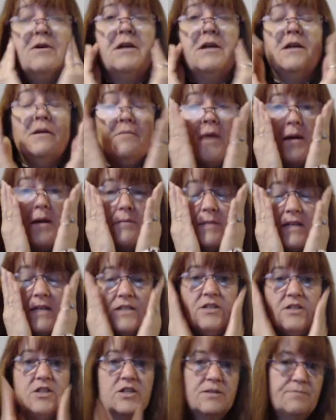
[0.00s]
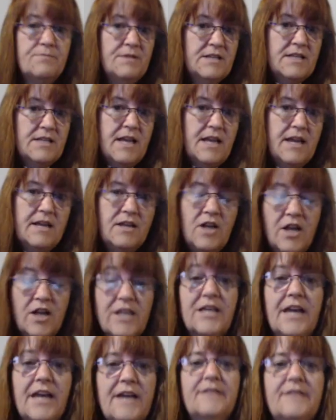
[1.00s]
He might be just be saying
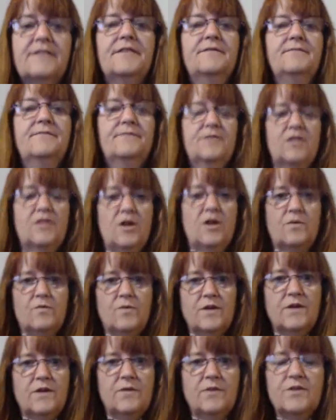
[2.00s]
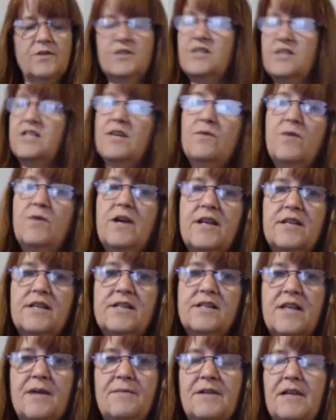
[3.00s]
not yet. So we will see what
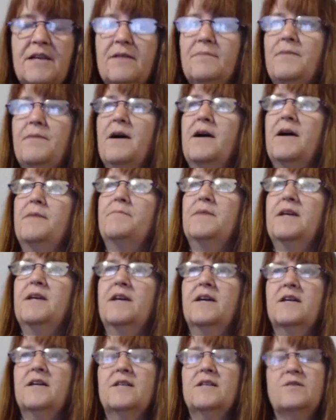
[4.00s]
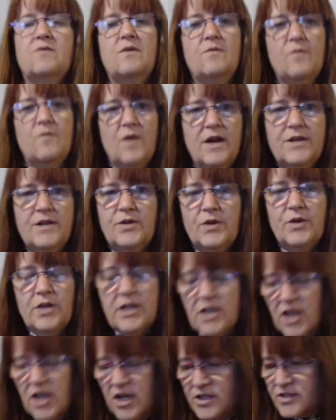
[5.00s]
is coming down the pipe, because when one
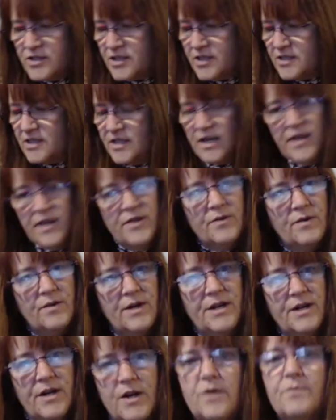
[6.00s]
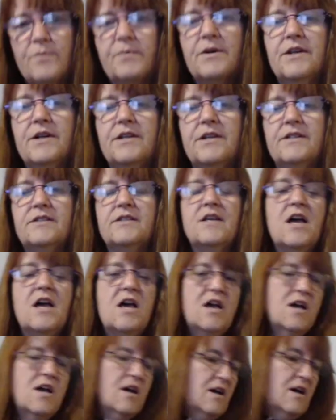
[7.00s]
door closes, another one opens.
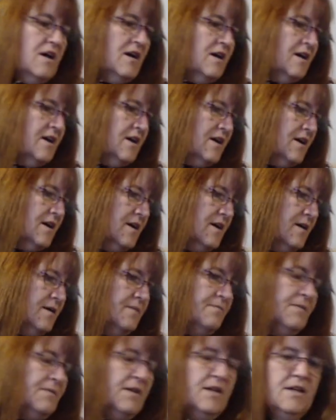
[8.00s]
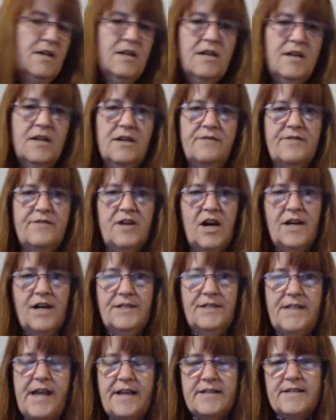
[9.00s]
If
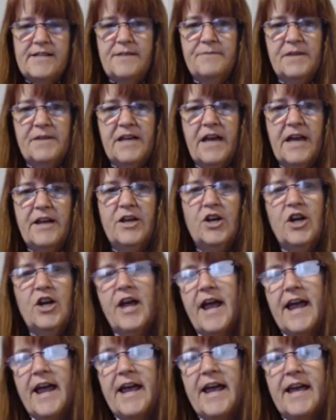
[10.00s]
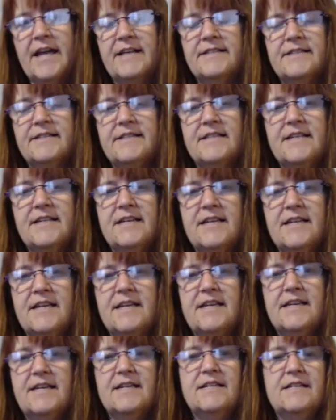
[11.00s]
God takes something out of your hands,
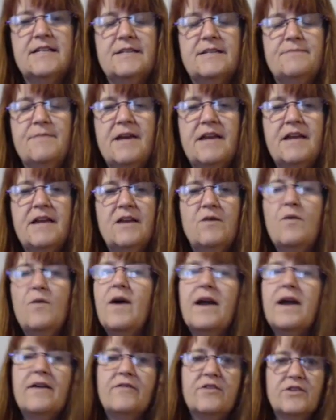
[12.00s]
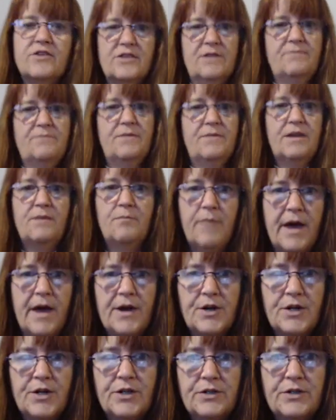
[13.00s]
he is making way for something
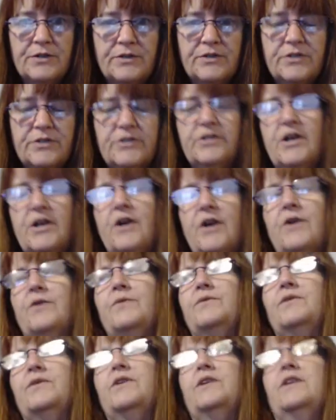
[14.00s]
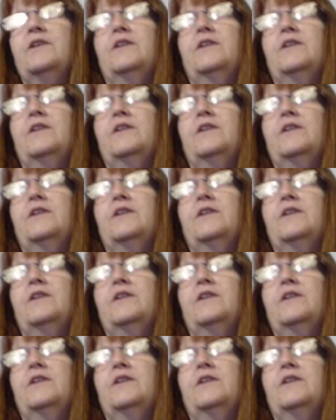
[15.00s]
better. So